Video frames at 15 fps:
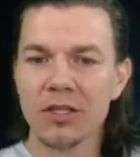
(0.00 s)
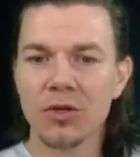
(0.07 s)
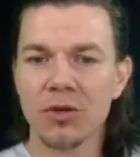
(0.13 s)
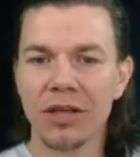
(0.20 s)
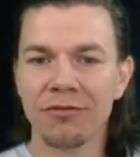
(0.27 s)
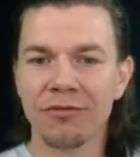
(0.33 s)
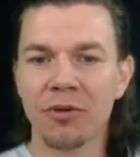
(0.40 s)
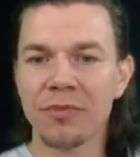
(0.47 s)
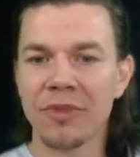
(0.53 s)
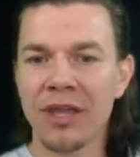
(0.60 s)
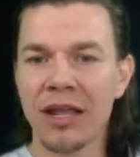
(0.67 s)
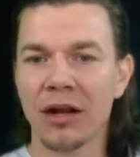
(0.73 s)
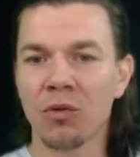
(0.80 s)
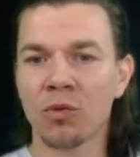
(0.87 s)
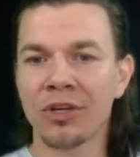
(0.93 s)
So then from
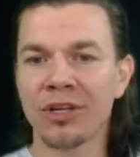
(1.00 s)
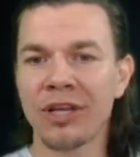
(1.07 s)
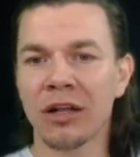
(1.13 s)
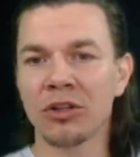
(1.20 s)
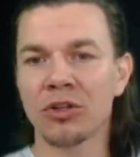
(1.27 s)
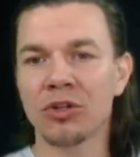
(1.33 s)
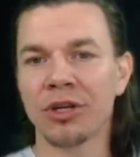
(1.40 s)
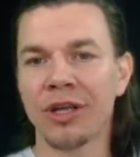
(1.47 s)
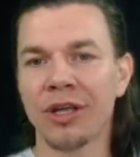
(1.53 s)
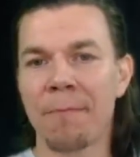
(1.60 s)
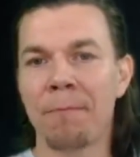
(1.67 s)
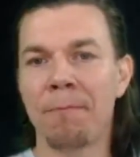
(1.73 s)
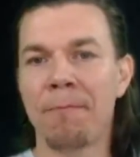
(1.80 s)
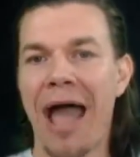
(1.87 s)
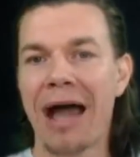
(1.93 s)
there, we got to look
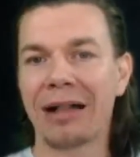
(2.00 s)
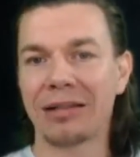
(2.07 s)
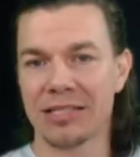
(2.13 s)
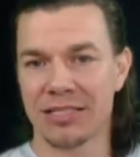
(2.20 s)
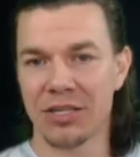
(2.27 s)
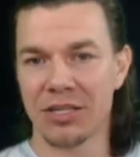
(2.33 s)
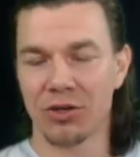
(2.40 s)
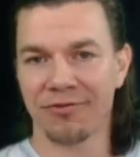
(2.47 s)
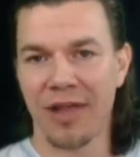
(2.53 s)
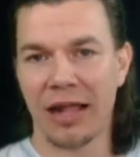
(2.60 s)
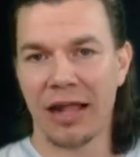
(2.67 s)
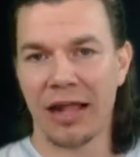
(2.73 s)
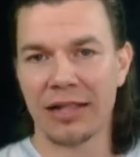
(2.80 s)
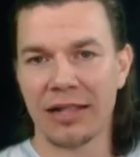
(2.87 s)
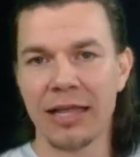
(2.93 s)
at balancing your
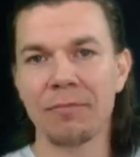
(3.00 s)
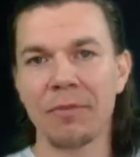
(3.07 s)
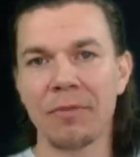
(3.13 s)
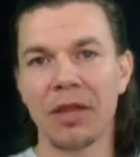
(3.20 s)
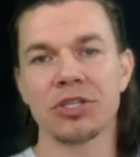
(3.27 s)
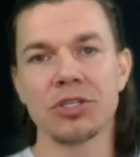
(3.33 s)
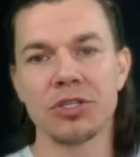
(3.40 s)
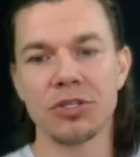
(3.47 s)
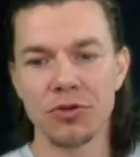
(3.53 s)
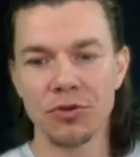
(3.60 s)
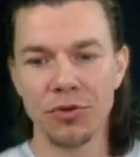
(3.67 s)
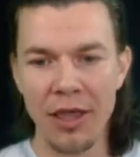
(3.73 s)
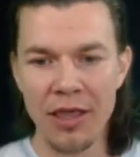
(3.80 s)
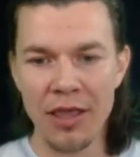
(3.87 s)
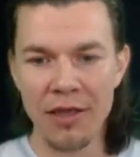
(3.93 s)
fats. Like I mentioned to
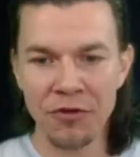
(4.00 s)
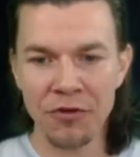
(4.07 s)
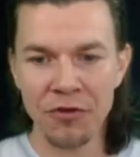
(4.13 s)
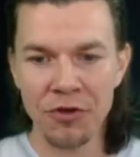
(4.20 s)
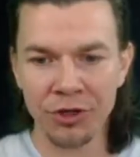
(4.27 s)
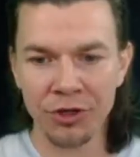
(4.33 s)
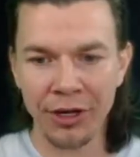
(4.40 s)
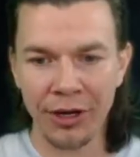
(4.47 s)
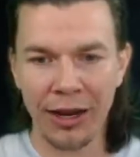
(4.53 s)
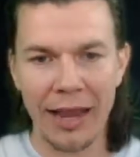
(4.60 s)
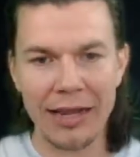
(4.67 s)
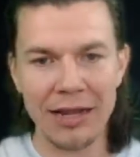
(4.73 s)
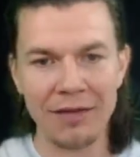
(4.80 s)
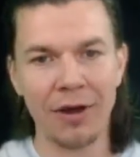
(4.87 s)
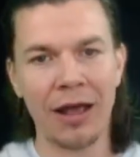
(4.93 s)
you, if you're
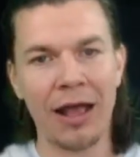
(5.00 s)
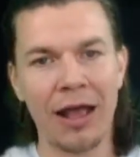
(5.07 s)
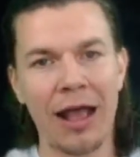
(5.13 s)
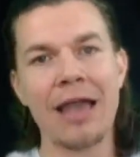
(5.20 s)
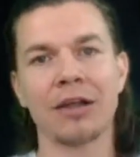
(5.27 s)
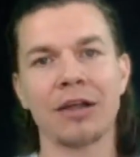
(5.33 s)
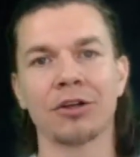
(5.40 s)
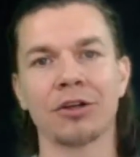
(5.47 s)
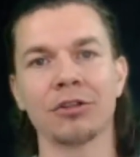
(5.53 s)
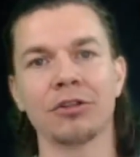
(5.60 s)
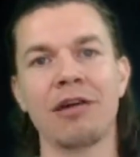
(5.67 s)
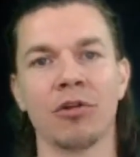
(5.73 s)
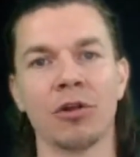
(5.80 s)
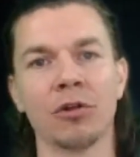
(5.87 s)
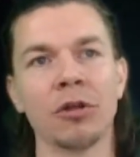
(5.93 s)
kind of a higher
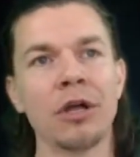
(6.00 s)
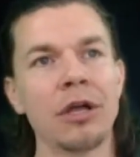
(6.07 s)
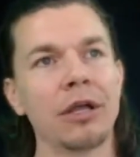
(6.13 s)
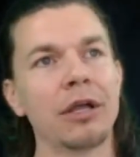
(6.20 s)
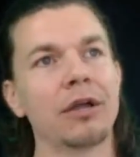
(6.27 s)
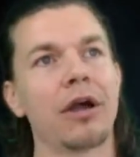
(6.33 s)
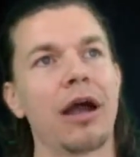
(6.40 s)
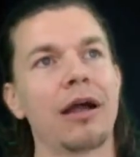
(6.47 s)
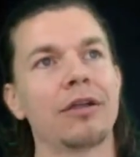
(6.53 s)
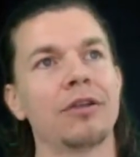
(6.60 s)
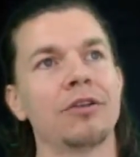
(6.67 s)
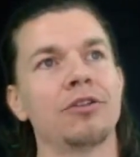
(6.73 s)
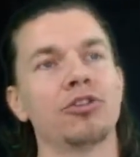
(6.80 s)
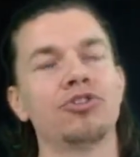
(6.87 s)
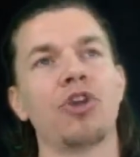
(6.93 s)
level
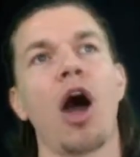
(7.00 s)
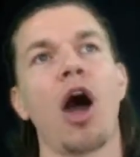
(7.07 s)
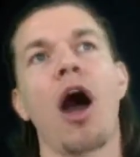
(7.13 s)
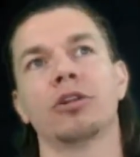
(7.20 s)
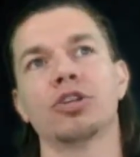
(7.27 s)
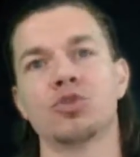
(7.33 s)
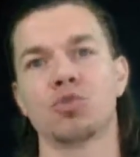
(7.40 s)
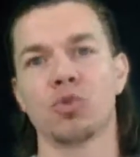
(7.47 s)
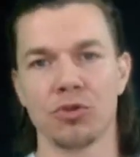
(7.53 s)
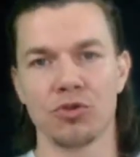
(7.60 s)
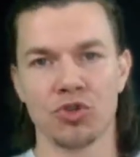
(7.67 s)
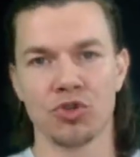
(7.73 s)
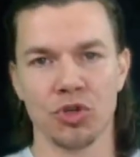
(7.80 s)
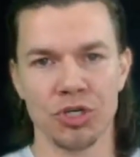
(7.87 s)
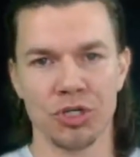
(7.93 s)
knowledge with
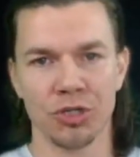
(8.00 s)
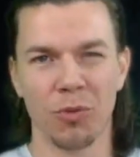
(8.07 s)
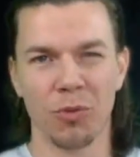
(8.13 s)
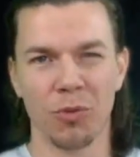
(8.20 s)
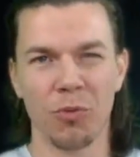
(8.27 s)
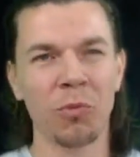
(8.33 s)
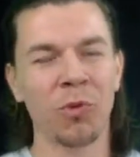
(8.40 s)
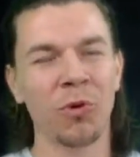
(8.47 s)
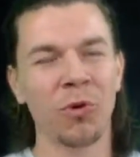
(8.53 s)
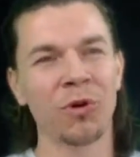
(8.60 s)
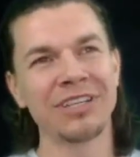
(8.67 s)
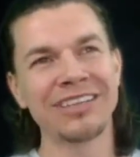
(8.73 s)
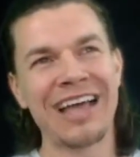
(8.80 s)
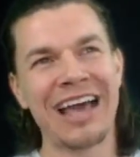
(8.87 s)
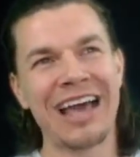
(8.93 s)
nutrition, or more
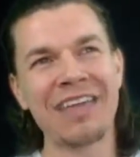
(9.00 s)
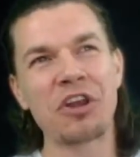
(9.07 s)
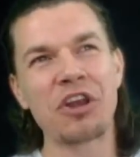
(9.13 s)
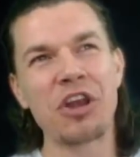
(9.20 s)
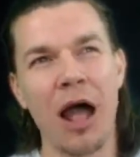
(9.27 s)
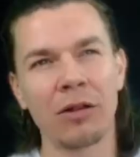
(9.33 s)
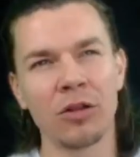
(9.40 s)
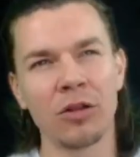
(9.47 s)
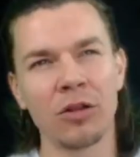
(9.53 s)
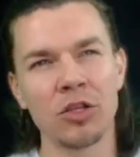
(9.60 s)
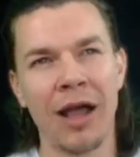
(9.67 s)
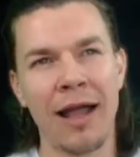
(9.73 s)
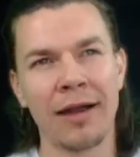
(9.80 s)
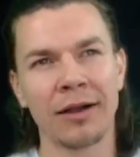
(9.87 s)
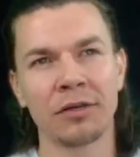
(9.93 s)
importantly, not even knowledge,
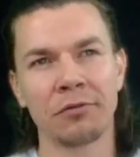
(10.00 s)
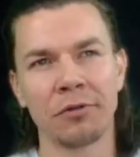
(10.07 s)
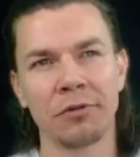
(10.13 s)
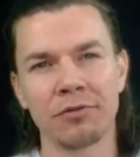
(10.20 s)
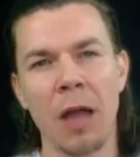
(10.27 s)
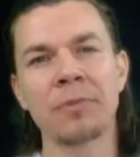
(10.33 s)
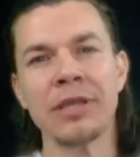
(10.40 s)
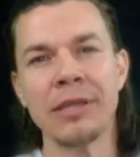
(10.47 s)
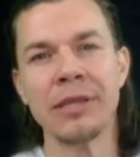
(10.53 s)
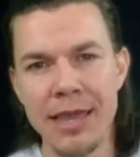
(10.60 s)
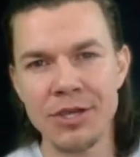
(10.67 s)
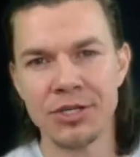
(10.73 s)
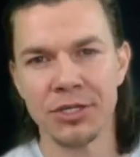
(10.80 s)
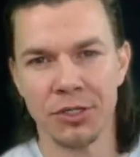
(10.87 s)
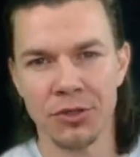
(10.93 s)
but higher level of
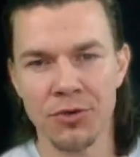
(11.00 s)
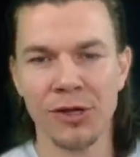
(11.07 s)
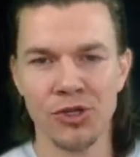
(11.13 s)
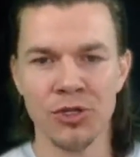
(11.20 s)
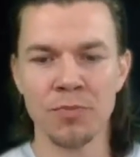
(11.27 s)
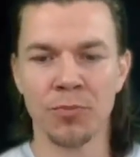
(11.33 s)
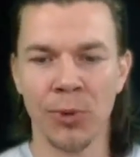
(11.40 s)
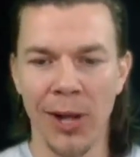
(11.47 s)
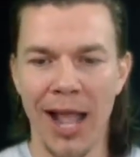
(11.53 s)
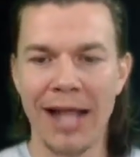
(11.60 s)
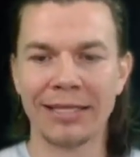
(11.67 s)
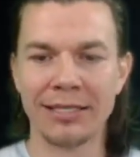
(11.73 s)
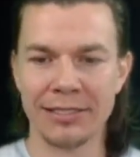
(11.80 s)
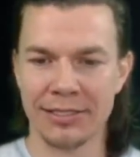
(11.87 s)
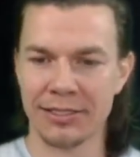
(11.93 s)
application. You actually
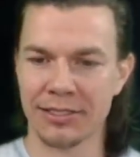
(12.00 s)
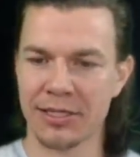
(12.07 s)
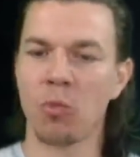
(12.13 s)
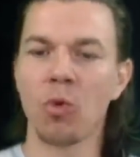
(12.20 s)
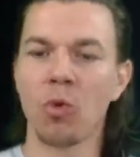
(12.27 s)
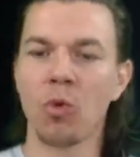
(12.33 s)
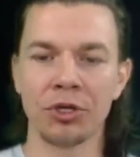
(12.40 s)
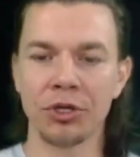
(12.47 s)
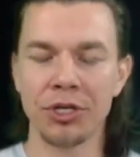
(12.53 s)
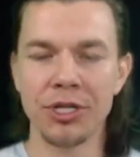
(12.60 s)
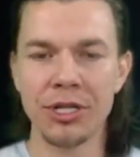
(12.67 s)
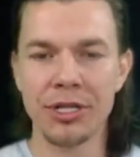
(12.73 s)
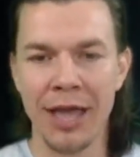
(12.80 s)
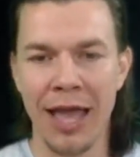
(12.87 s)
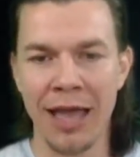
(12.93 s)
practice somewhat
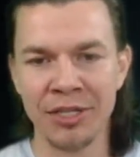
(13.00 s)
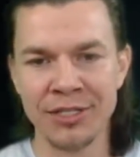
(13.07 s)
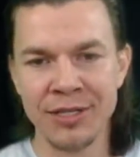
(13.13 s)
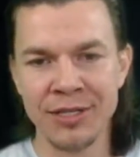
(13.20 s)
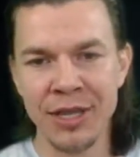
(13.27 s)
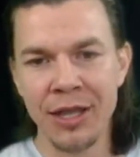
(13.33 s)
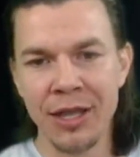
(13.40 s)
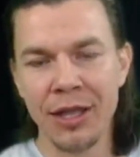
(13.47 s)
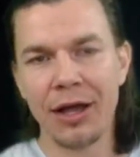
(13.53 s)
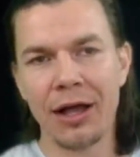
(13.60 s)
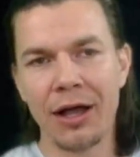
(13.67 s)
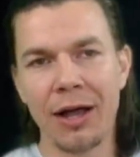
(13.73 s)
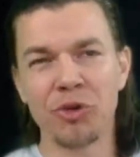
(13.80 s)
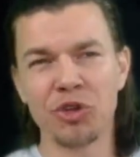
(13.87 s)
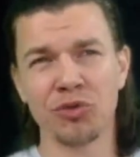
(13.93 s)
good eating habits,
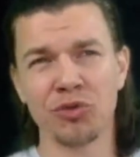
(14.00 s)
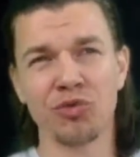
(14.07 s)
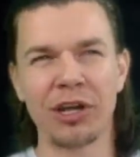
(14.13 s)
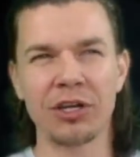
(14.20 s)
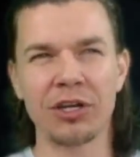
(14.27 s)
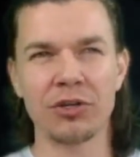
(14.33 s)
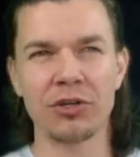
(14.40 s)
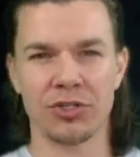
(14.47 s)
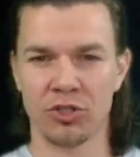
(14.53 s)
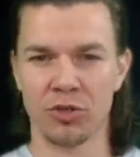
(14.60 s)
and you're ready to